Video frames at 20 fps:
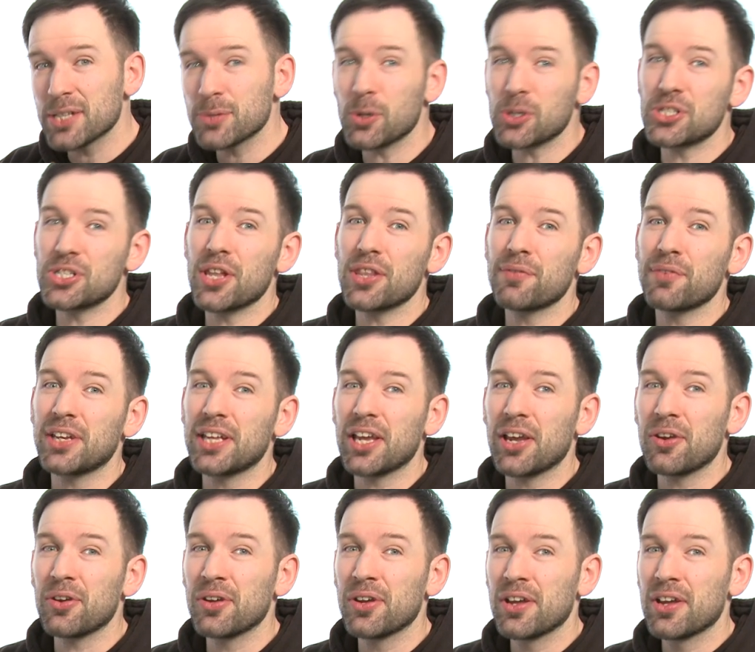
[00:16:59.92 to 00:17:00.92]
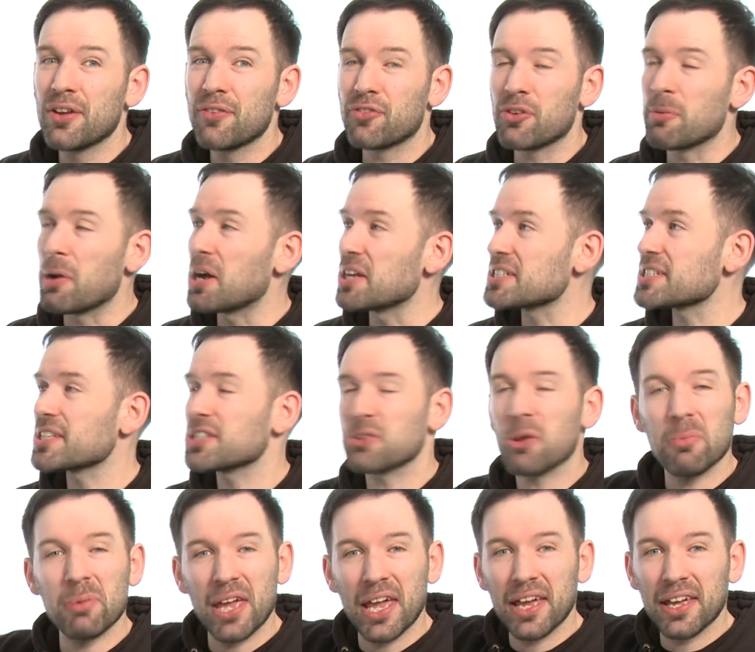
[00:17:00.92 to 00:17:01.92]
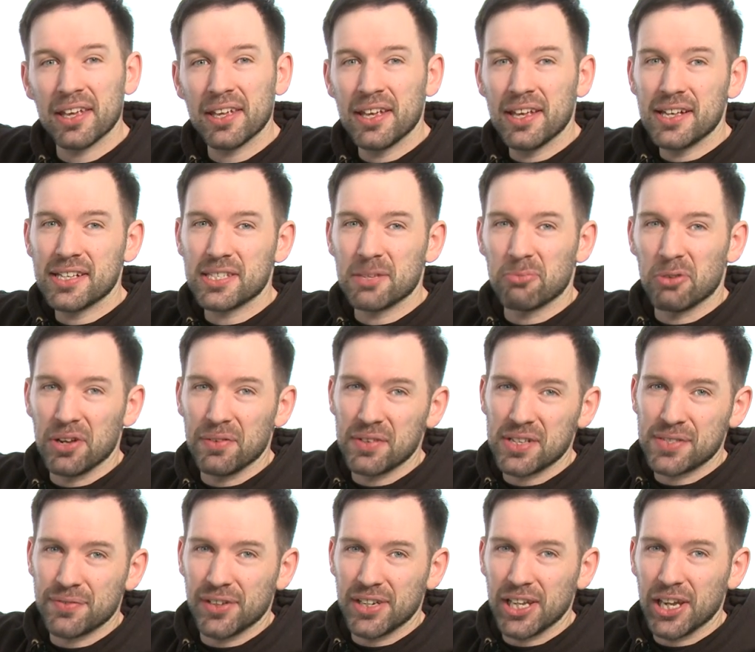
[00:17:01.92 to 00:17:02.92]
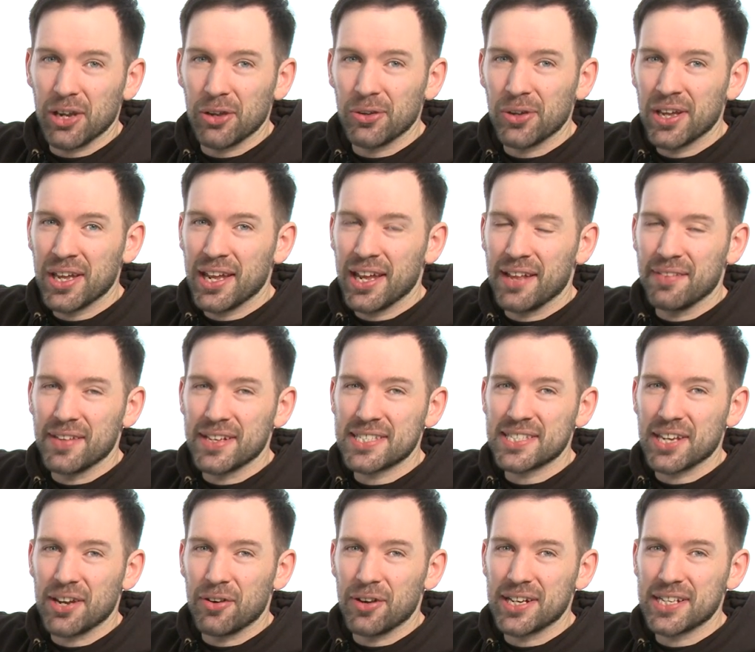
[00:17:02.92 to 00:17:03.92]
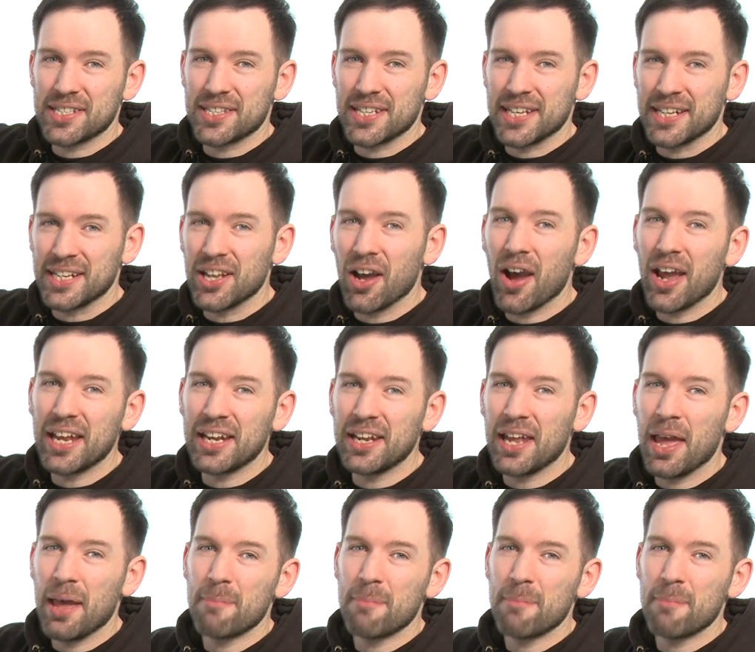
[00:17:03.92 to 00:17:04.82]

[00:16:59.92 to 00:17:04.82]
is watch another video from us. So up here, it's the previous video in this series, the 9